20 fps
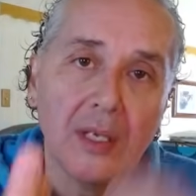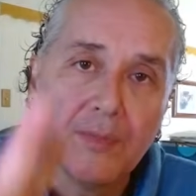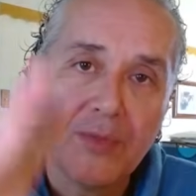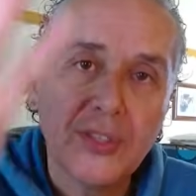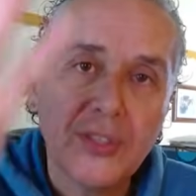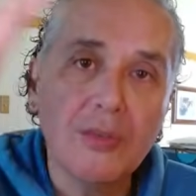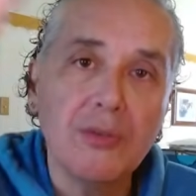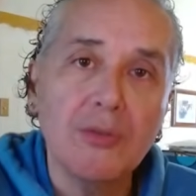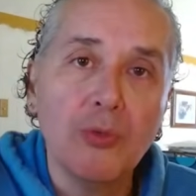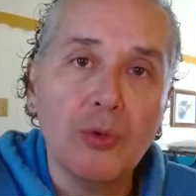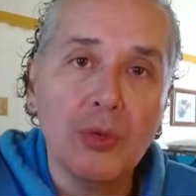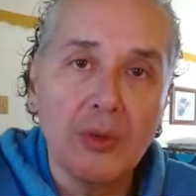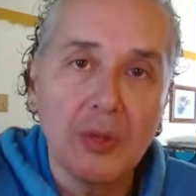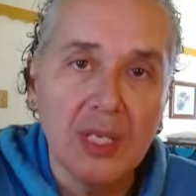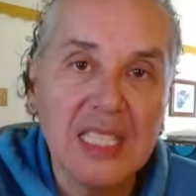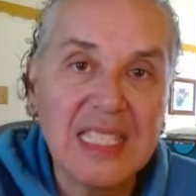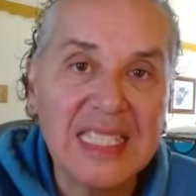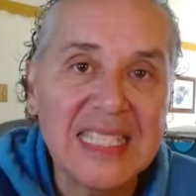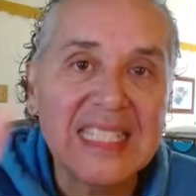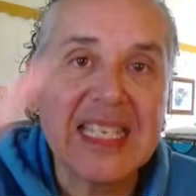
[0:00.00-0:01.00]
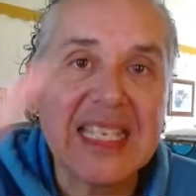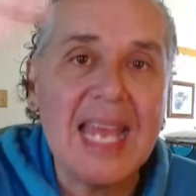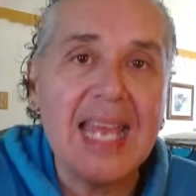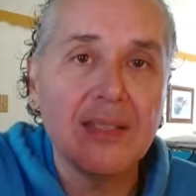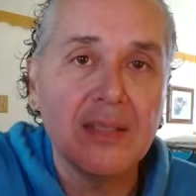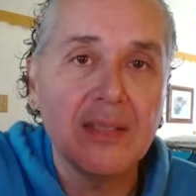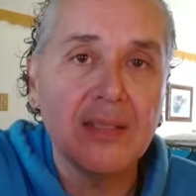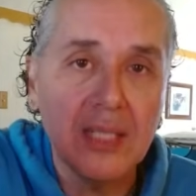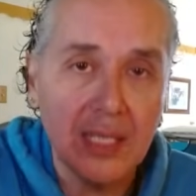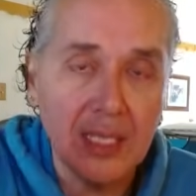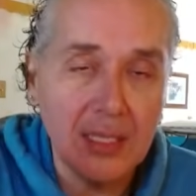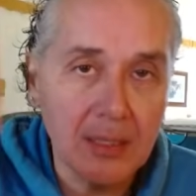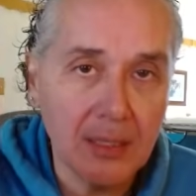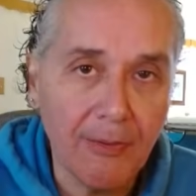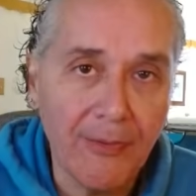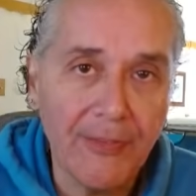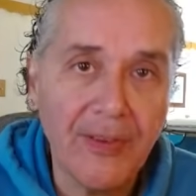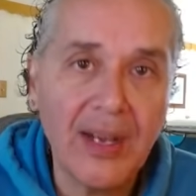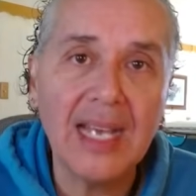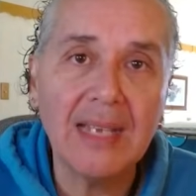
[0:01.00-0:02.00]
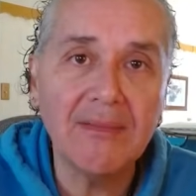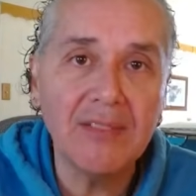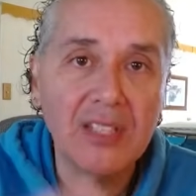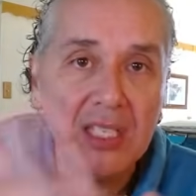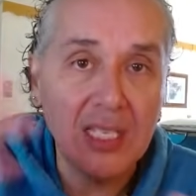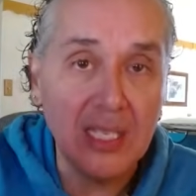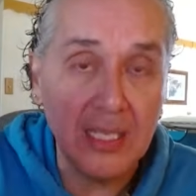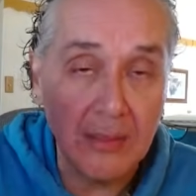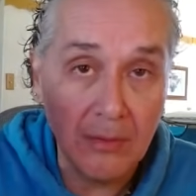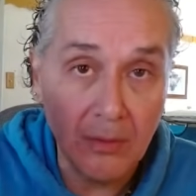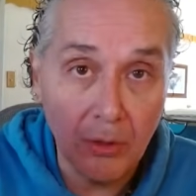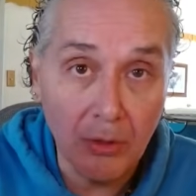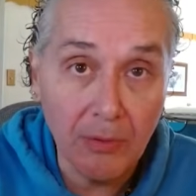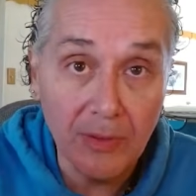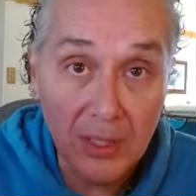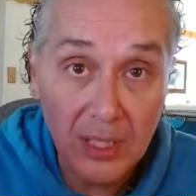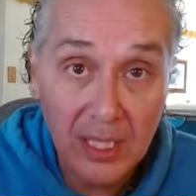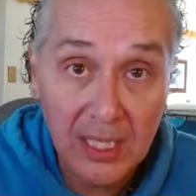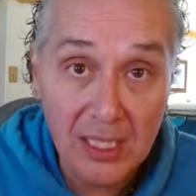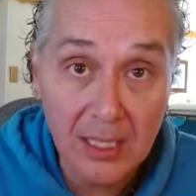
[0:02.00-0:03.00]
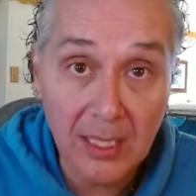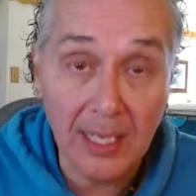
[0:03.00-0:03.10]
to ascend into 5D over this